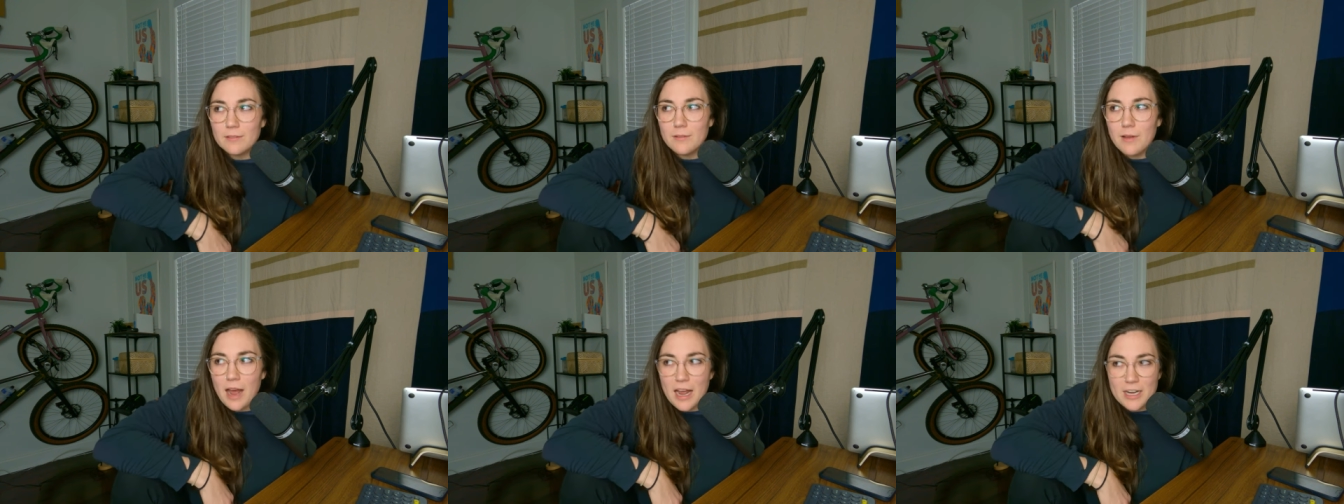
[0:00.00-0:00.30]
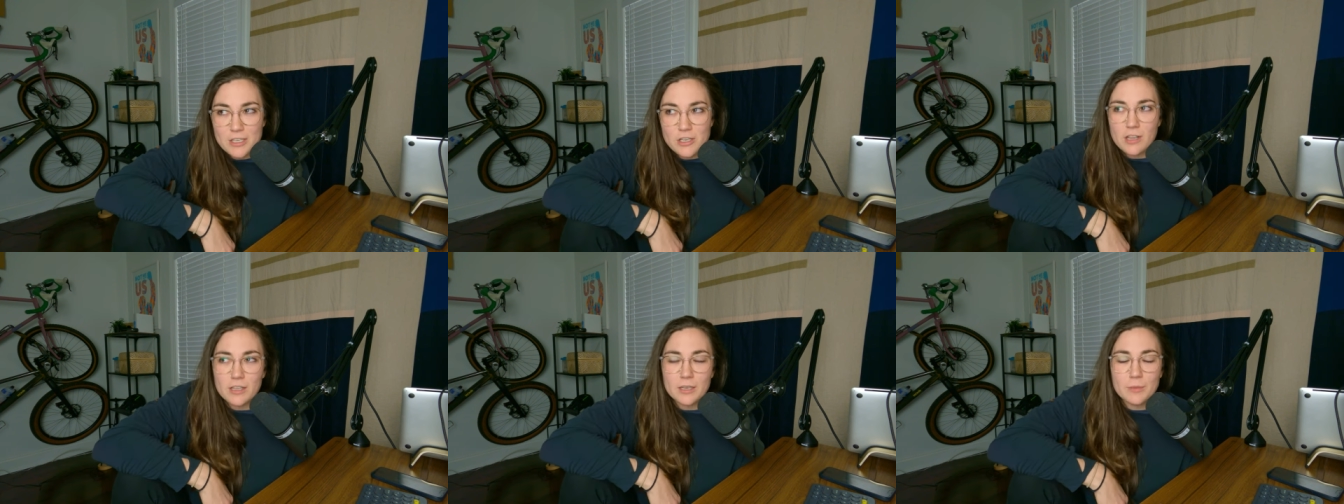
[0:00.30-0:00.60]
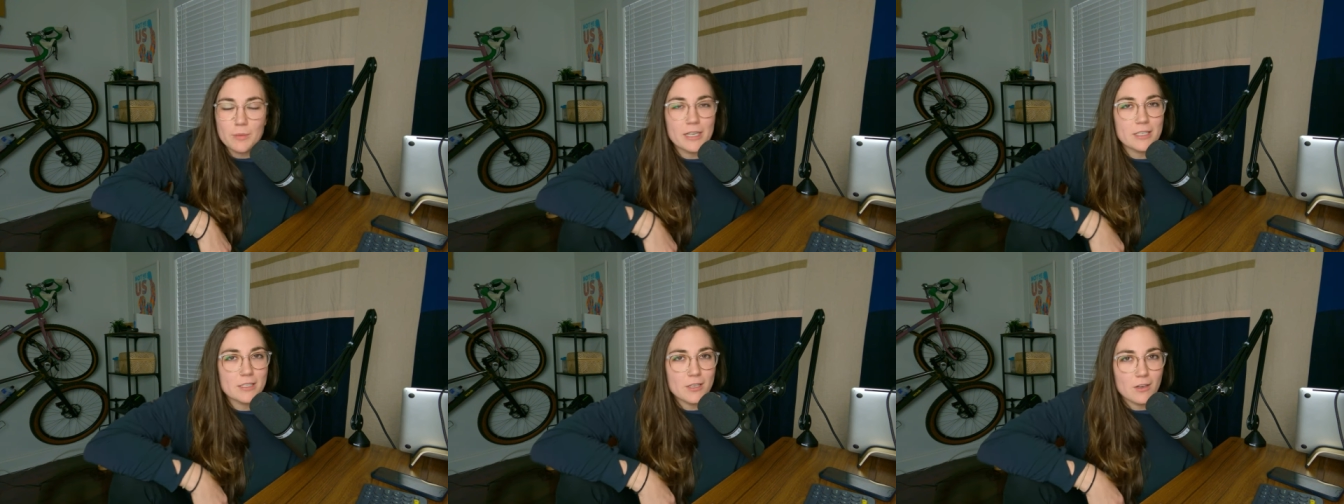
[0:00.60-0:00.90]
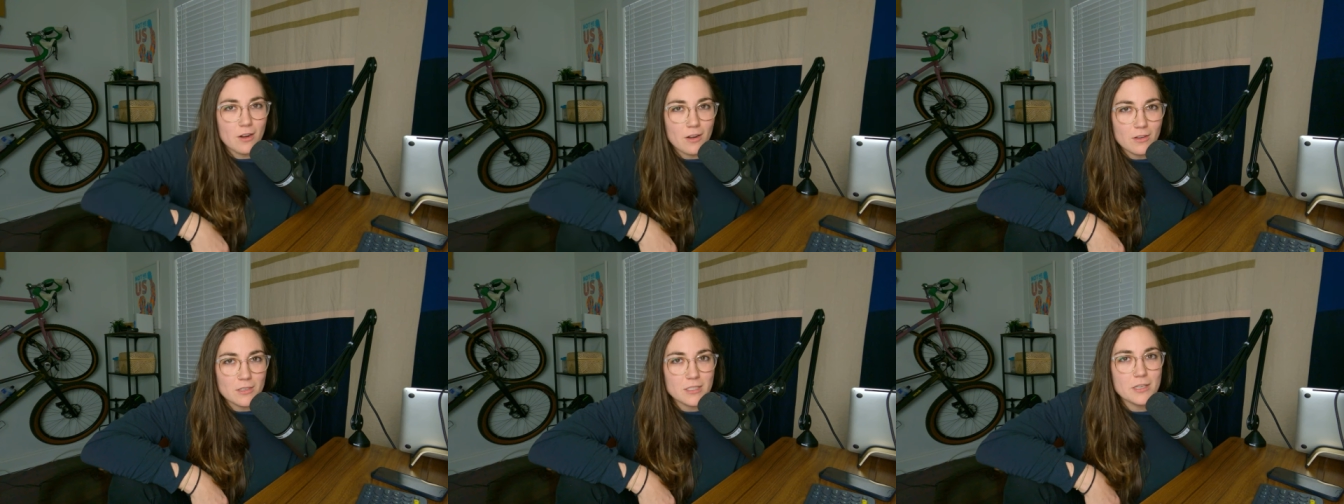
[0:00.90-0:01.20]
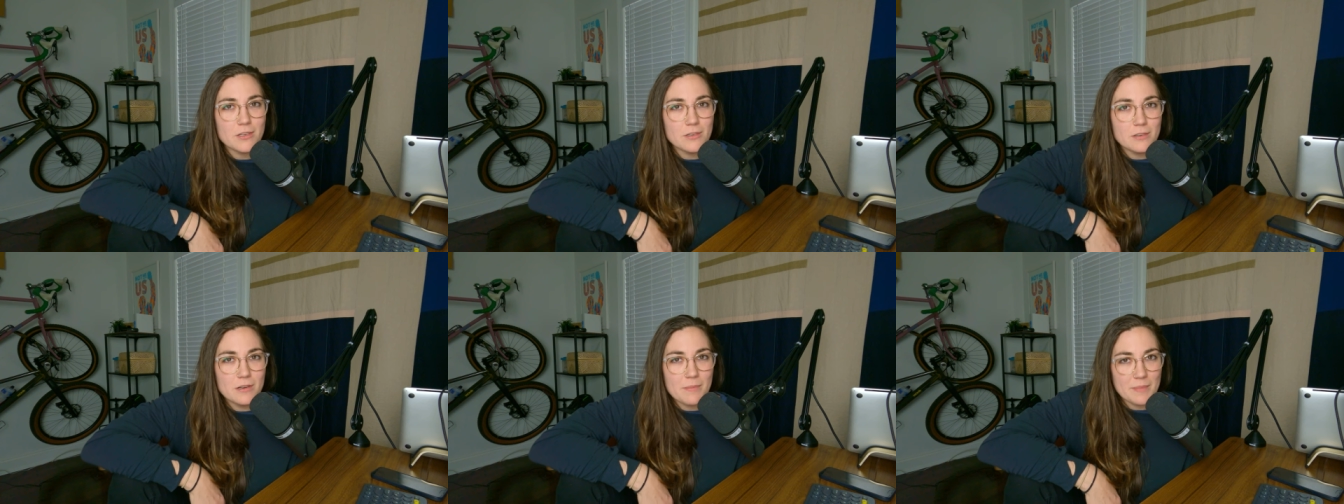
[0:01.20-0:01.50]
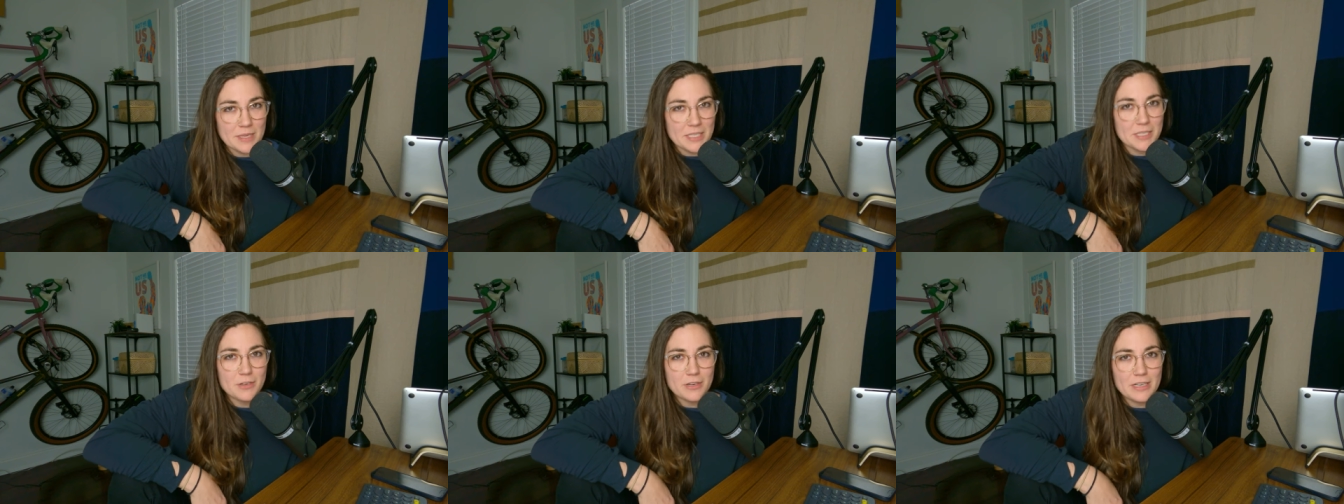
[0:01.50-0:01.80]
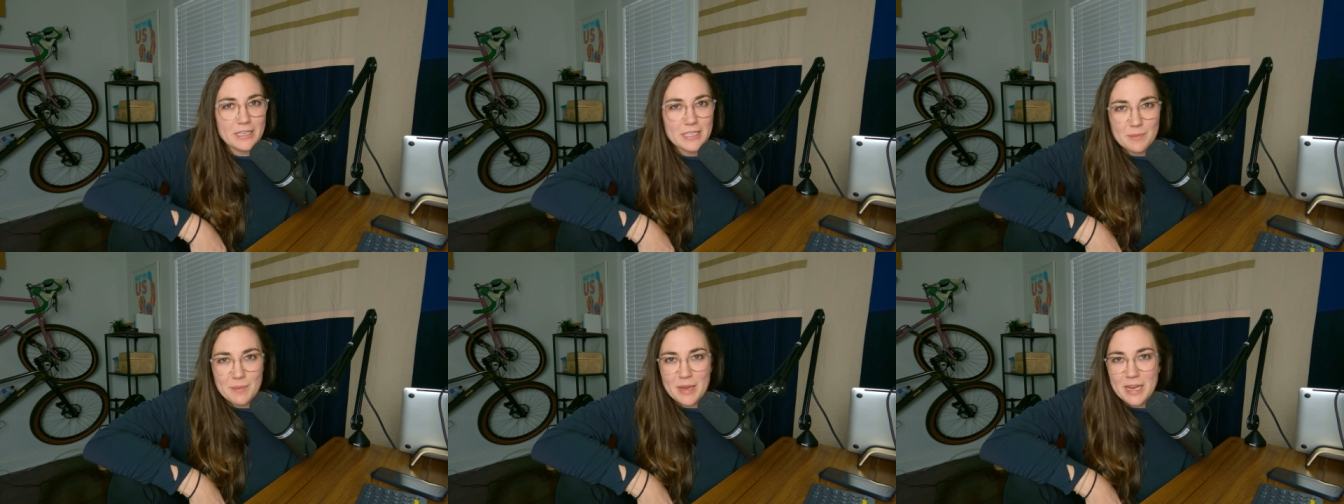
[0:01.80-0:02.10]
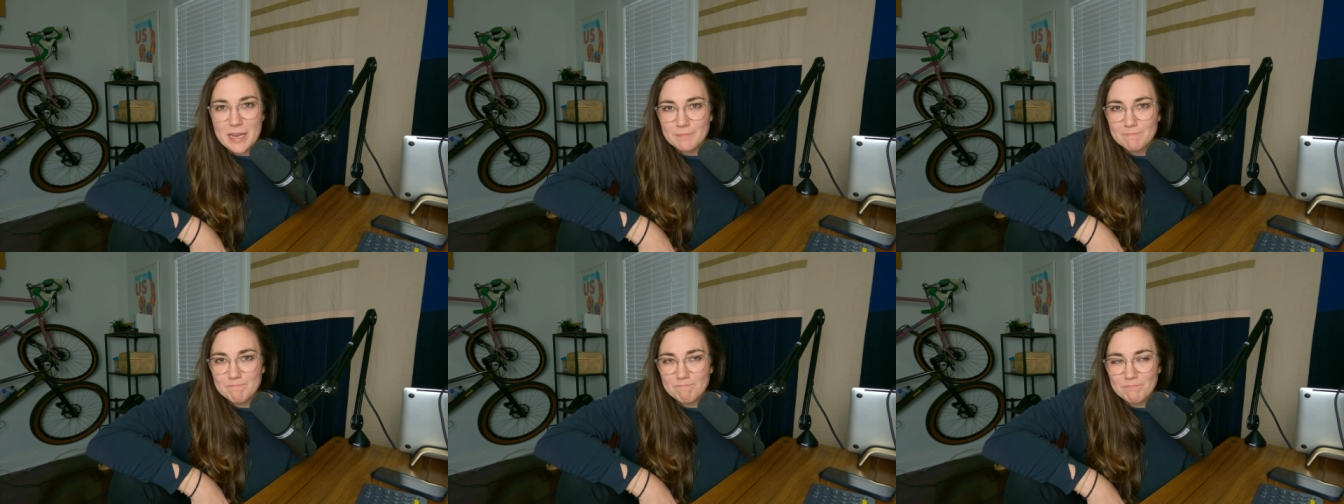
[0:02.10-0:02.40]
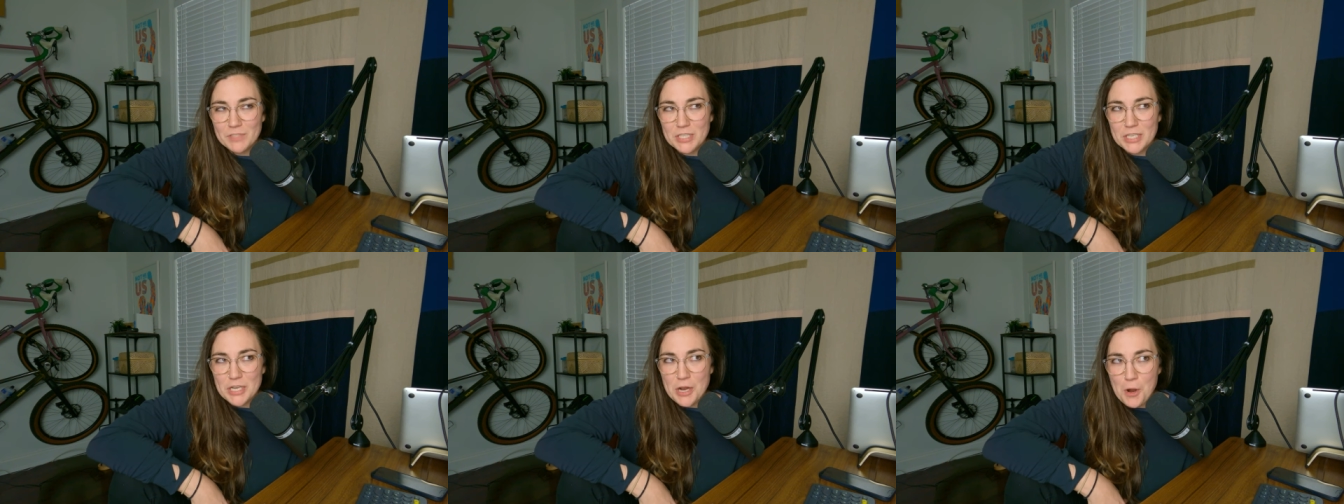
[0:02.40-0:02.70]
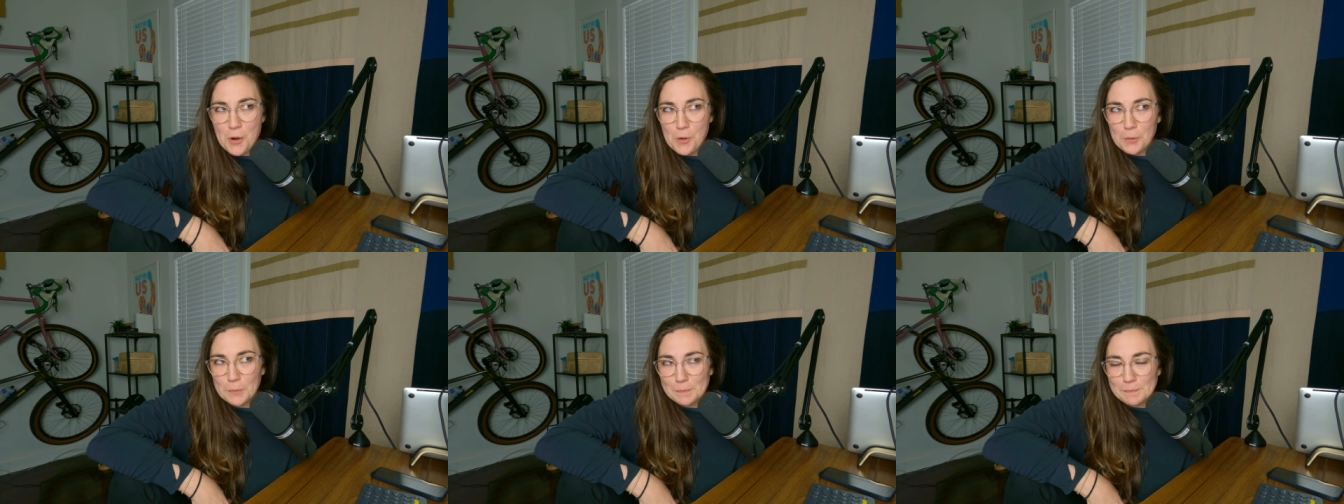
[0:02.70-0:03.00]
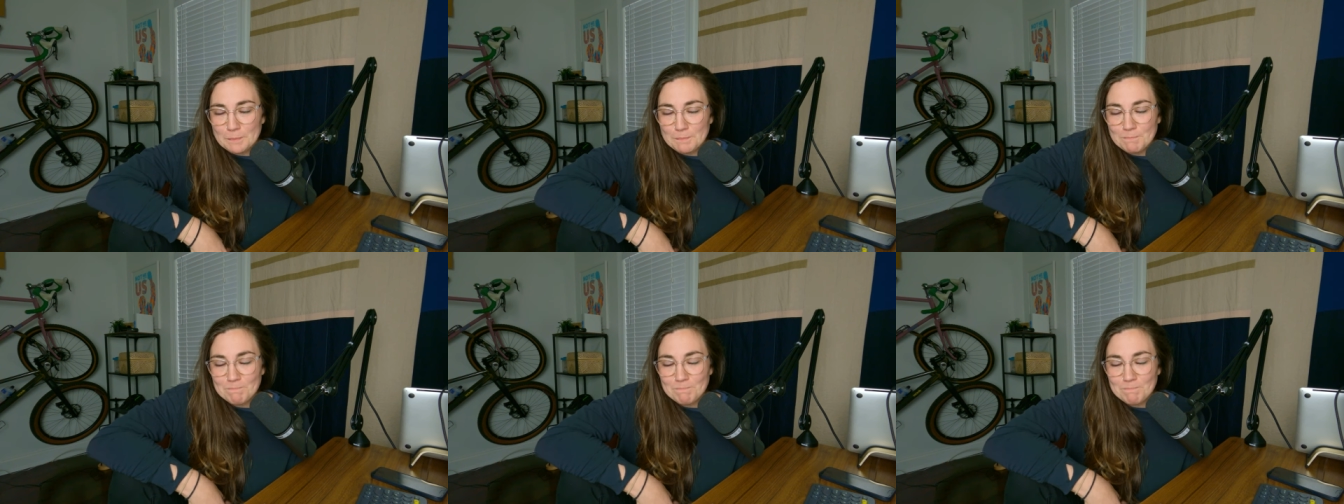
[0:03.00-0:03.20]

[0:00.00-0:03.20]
hydraulic brakes are also a mystery to me. So,